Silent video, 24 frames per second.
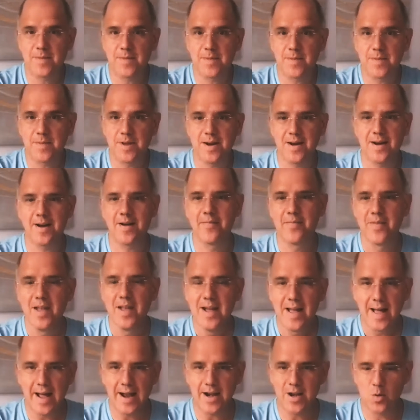
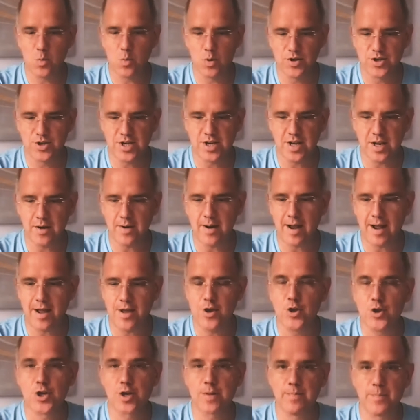and you want to know how you
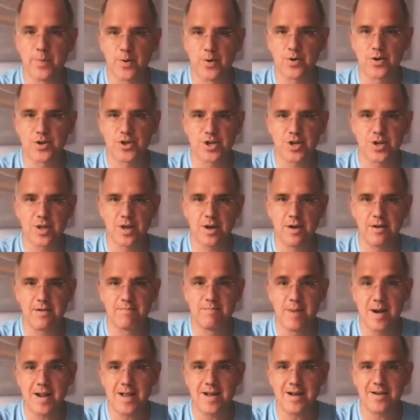should apportion those 1
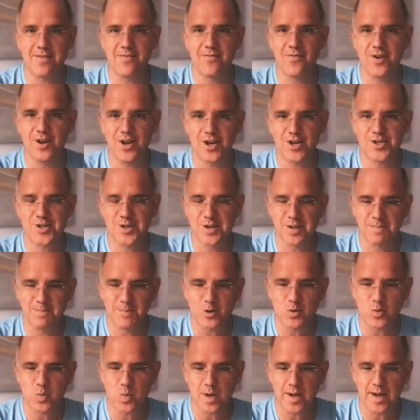million conversions
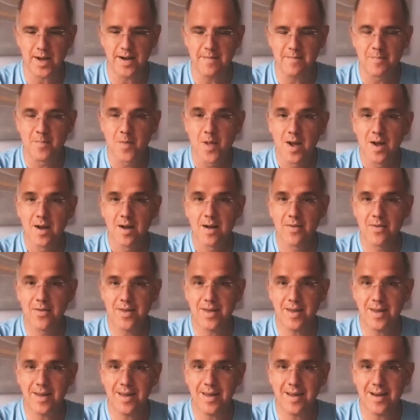between
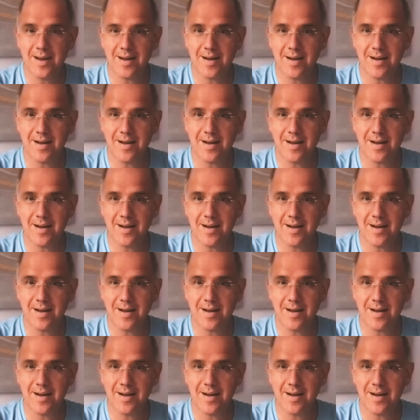the